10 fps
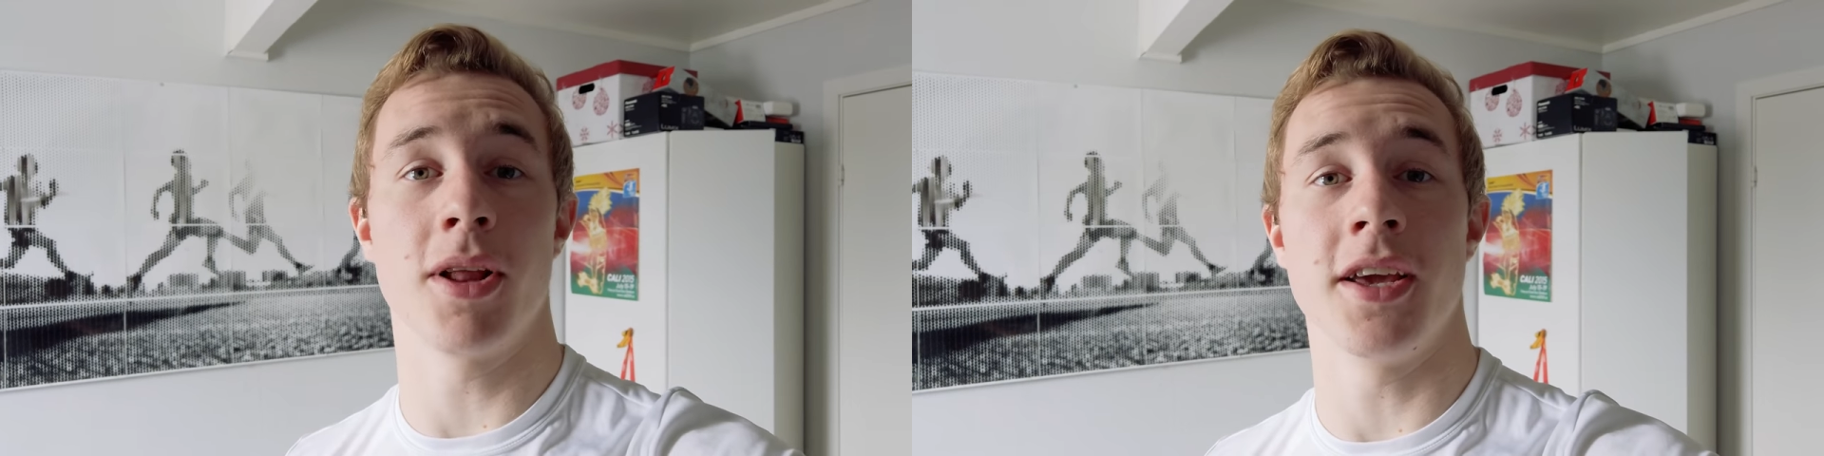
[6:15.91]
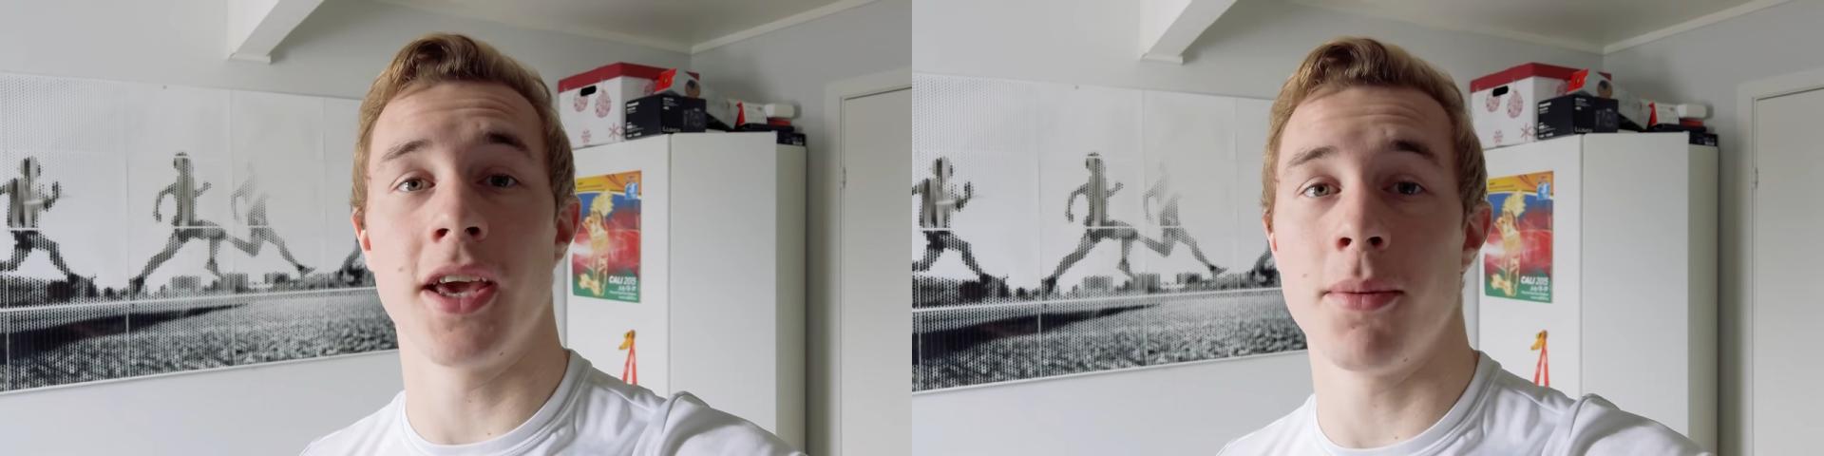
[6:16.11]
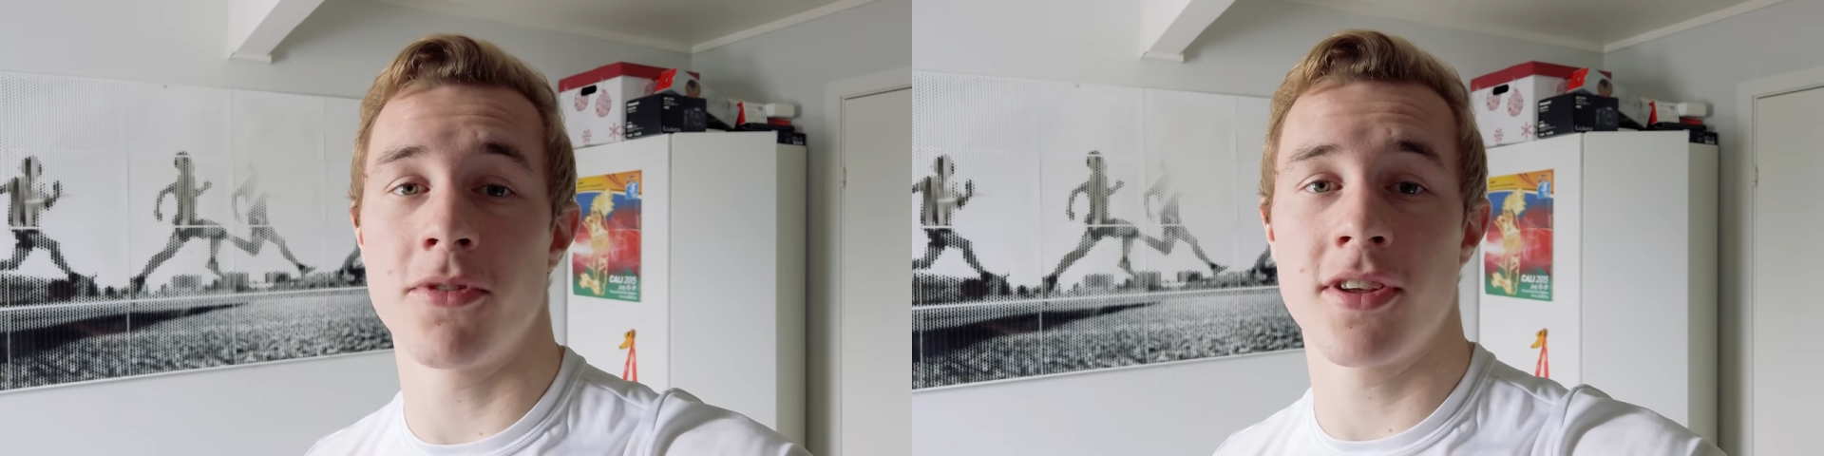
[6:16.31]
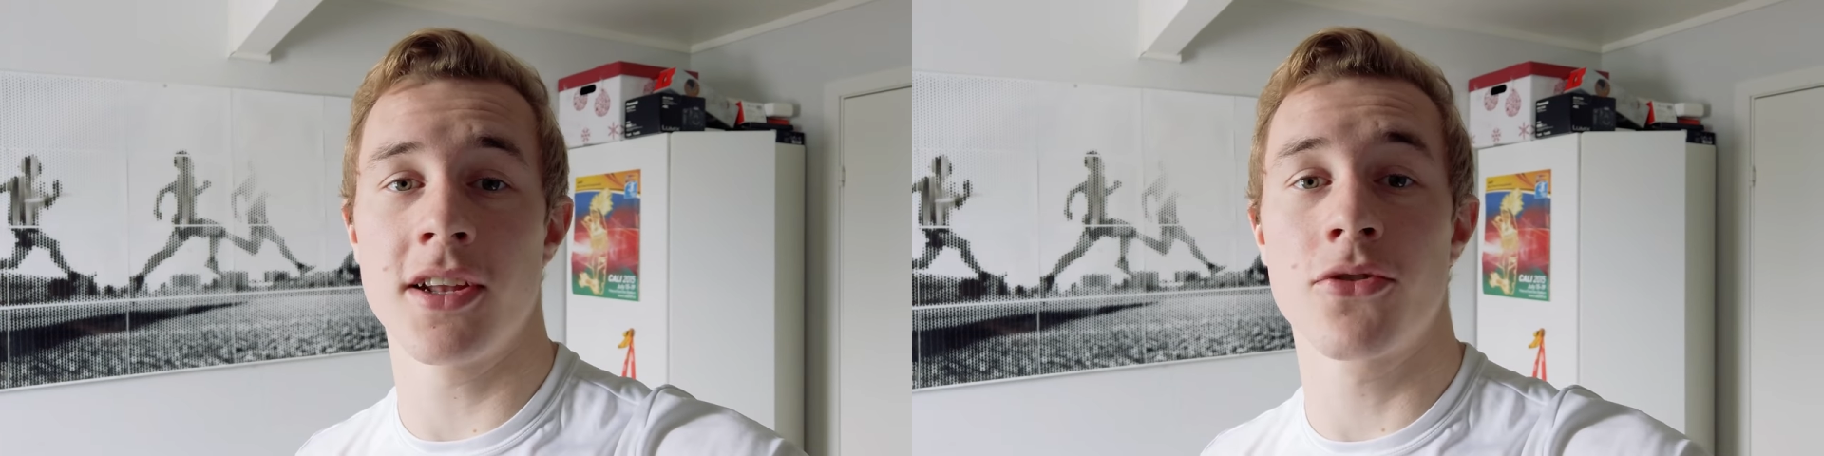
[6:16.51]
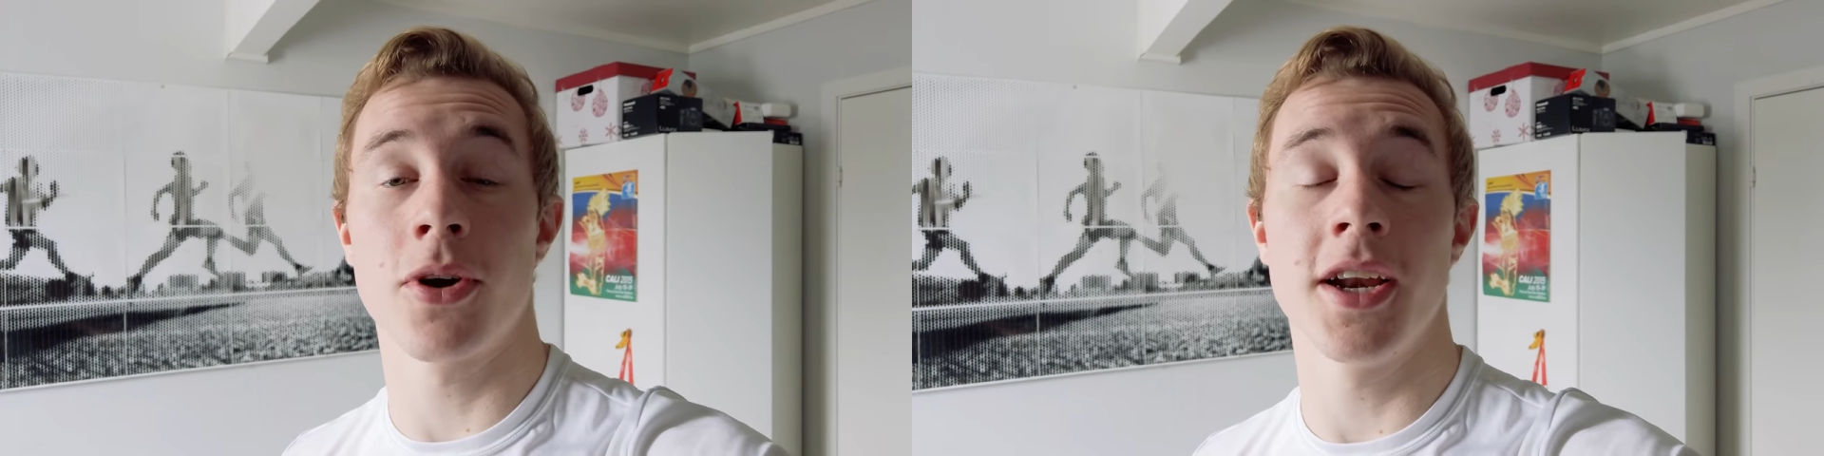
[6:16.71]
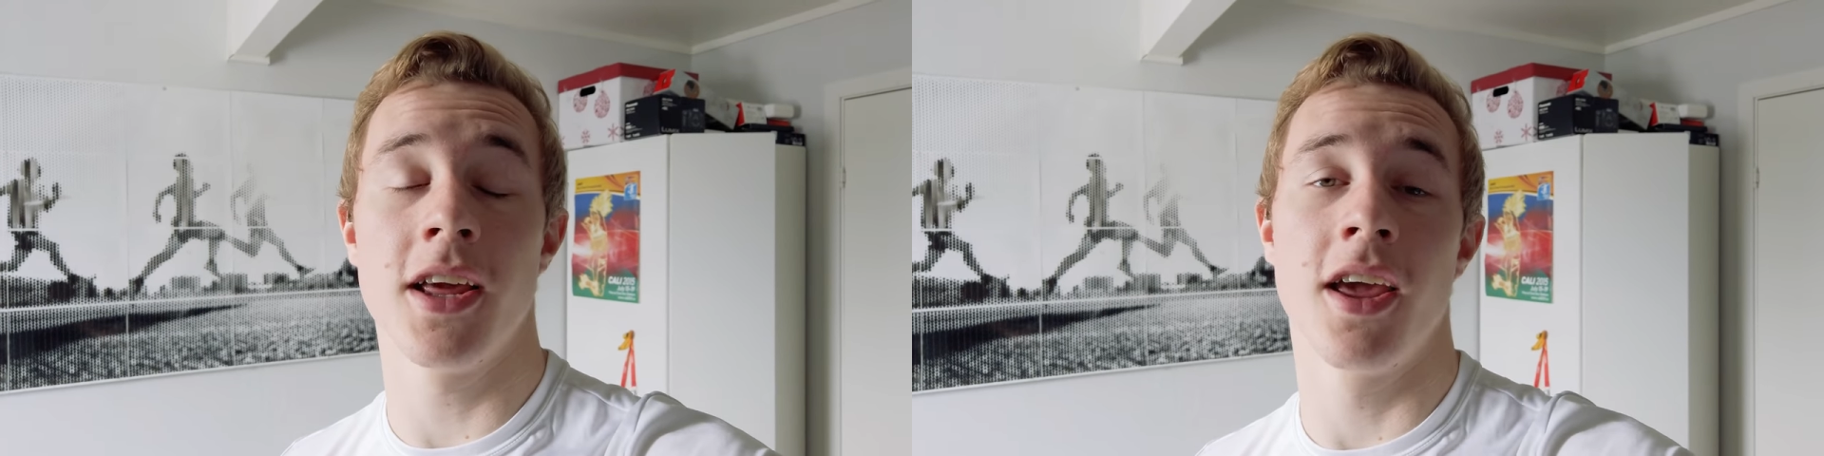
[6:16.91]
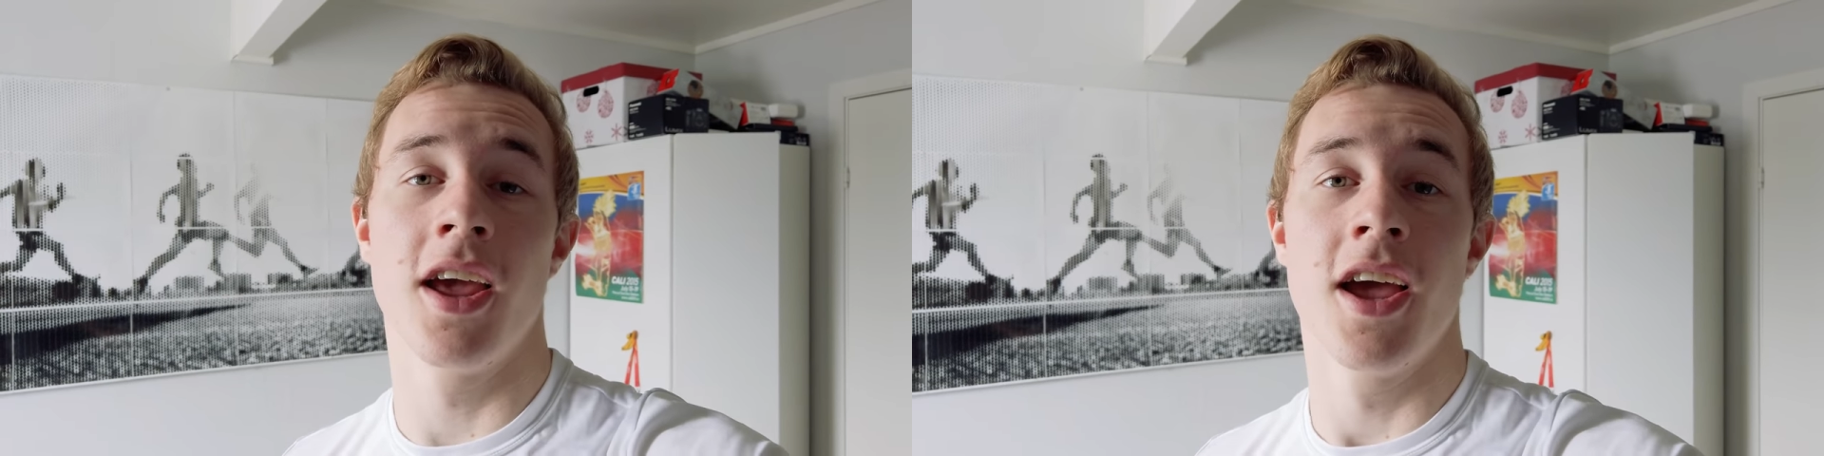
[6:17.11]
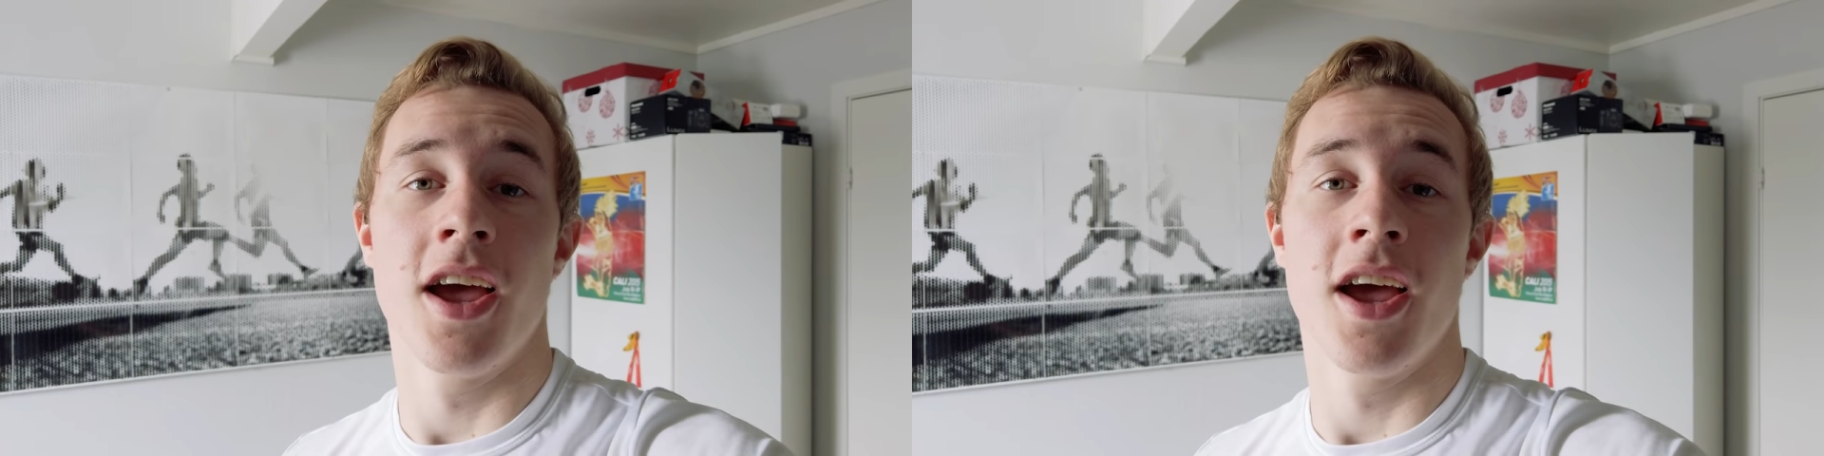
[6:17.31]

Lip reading: playing games and training.